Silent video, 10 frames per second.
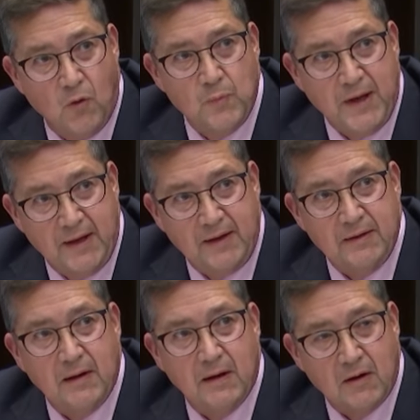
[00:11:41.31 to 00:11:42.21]
home
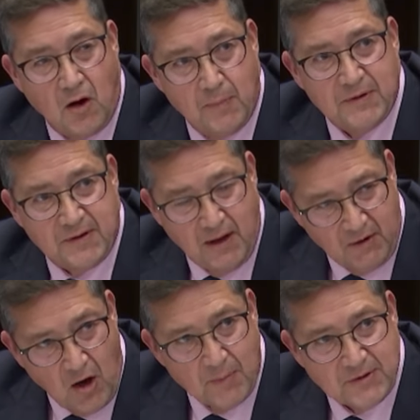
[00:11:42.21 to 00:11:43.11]
heating carbon
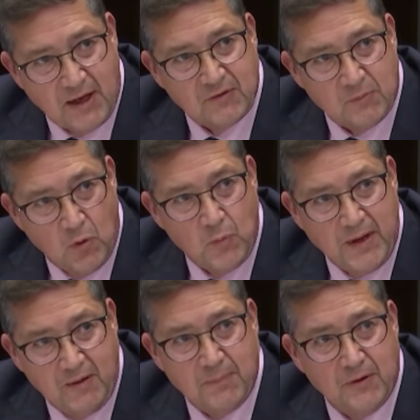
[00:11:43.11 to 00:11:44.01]
tax from
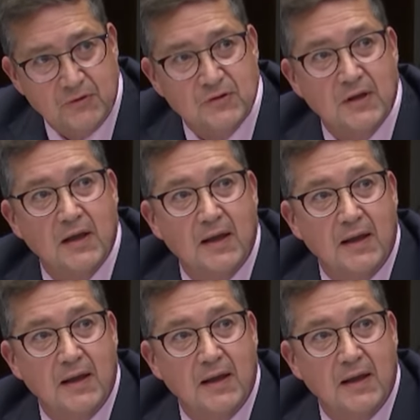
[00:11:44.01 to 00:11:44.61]
home heating bills